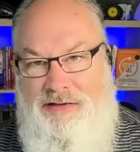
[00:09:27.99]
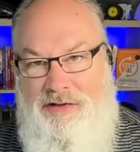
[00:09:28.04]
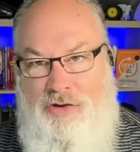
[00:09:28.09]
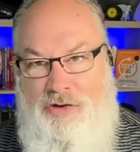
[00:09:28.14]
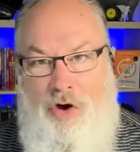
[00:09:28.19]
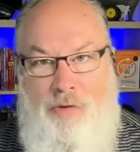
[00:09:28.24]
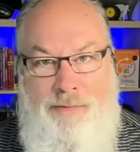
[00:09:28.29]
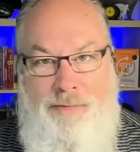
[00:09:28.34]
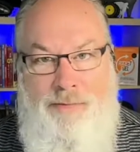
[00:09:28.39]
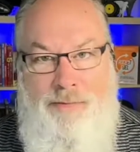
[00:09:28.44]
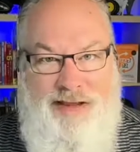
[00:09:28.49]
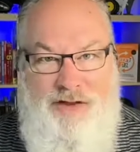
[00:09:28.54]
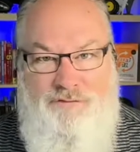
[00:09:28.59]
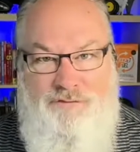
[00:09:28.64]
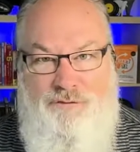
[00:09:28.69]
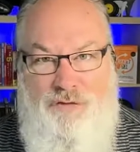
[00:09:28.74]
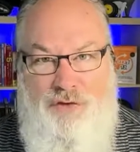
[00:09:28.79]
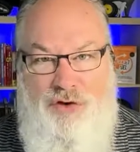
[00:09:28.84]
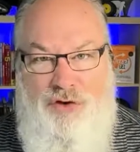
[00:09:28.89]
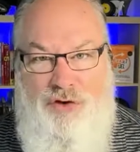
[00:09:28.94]
Go back and
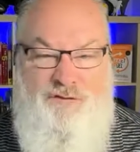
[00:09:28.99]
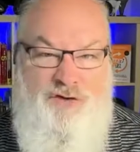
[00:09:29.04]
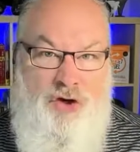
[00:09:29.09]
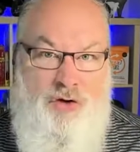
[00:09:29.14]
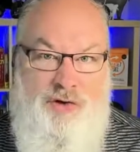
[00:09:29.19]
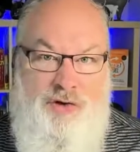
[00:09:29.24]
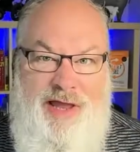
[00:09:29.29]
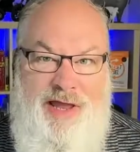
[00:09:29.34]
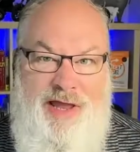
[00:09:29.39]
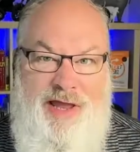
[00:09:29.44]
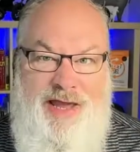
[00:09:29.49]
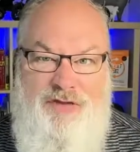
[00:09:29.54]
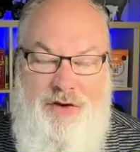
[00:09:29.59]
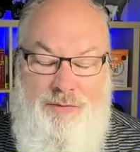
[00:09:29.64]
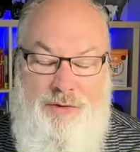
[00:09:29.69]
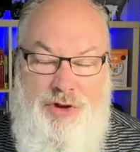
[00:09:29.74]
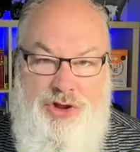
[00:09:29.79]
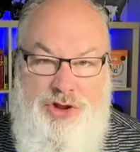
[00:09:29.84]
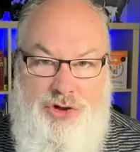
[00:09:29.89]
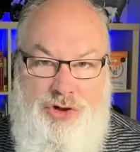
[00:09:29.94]
forth. If you don't like the
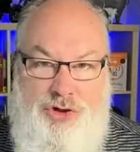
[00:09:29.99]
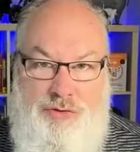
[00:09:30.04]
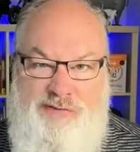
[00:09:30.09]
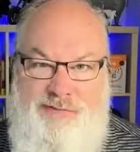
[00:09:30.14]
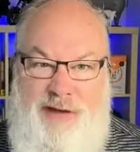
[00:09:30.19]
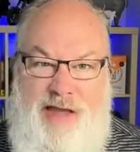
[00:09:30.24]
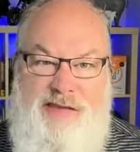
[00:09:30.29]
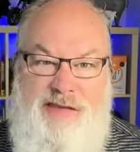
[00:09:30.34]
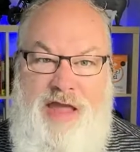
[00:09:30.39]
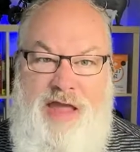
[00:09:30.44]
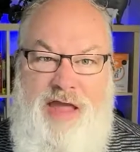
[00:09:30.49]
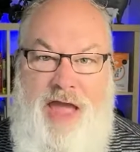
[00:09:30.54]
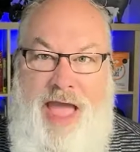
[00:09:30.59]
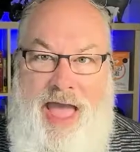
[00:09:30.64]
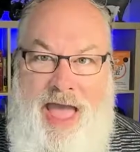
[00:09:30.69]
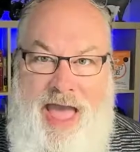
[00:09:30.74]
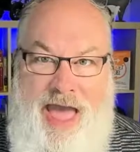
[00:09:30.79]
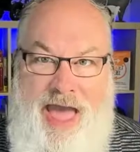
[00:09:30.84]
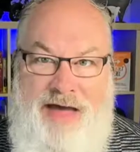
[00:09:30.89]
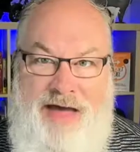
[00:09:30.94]
original response,
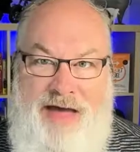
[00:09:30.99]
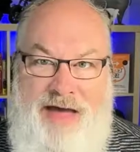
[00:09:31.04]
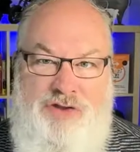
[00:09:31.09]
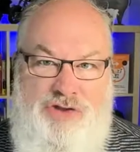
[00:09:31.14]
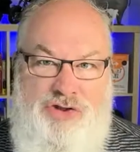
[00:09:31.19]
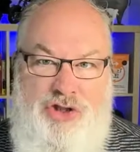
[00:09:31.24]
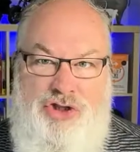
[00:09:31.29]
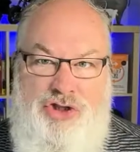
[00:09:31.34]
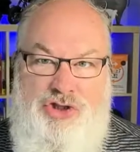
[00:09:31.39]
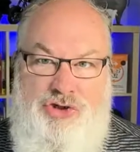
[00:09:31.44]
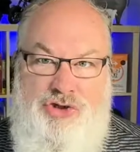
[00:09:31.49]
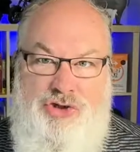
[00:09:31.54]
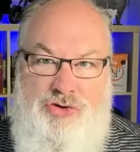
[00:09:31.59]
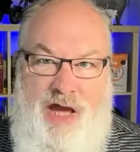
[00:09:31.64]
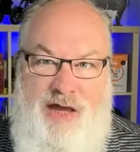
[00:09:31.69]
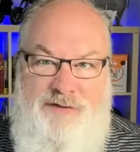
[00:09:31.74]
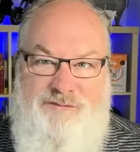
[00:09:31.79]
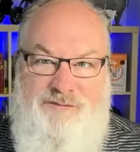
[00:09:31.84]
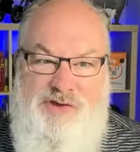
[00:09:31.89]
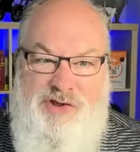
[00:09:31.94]
have additional
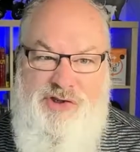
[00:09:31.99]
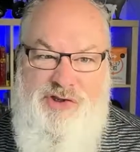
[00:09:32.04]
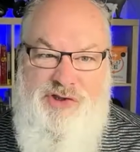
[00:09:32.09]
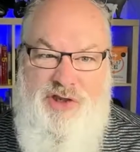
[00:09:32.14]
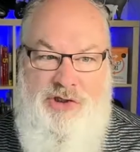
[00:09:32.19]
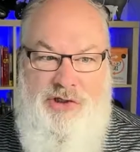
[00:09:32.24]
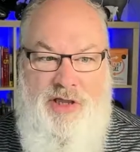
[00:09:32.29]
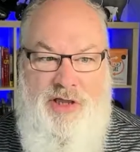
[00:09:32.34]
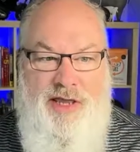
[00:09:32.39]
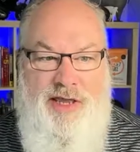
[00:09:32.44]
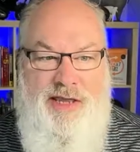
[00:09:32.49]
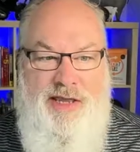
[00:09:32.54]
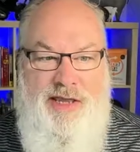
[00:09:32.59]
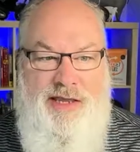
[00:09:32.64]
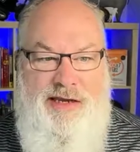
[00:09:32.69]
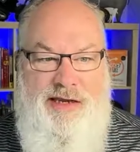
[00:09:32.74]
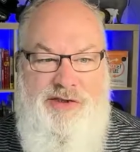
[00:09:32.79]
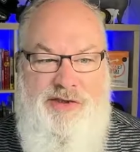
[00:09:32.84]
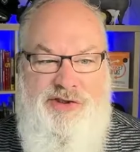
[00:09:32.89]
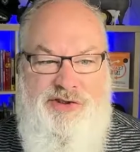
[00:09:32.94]
conversation.
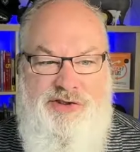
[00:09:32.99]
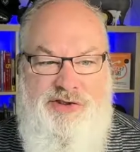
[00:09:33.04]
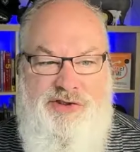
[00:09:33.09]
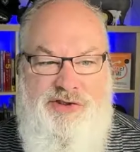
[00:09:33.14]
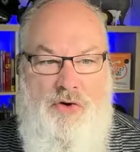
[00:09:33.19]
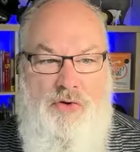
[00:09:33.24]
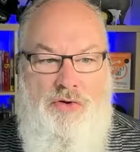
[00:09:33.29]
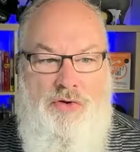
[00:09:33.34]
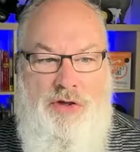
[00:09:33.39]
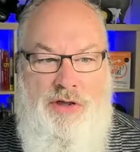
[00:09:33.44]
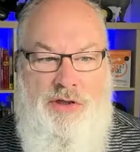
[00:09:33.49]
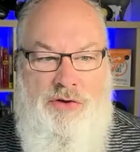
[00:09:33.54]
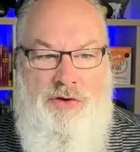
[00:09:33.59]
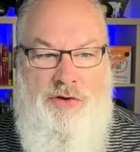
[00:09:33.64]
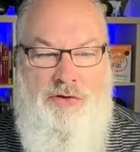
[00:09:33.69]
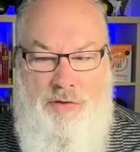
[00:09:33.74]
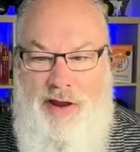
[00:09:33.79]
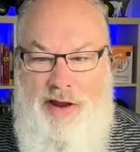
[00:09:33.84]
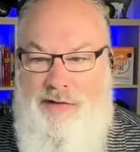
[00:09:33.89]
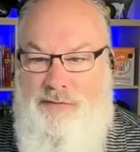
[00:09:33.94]
It is so
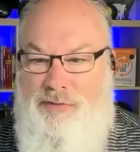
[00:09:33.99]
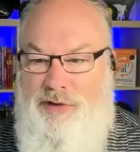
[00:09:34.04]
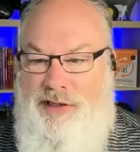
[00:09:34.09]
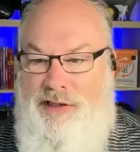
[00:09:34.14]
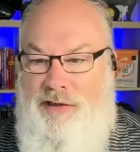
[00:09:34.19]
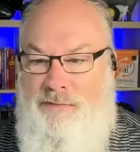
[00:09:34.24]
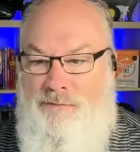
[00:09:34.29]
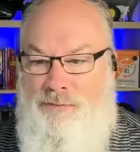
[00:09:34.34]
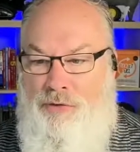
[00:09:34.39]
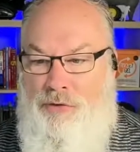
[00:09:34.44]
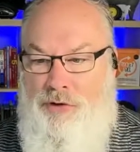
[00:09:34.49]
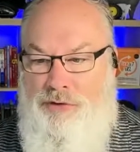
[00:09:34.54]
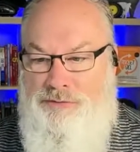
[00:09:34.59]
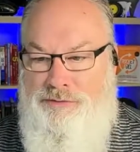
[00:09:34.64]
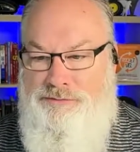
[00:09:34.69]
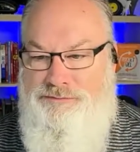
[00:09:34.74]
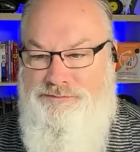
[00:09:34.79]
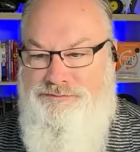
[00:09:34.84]
incredibly important.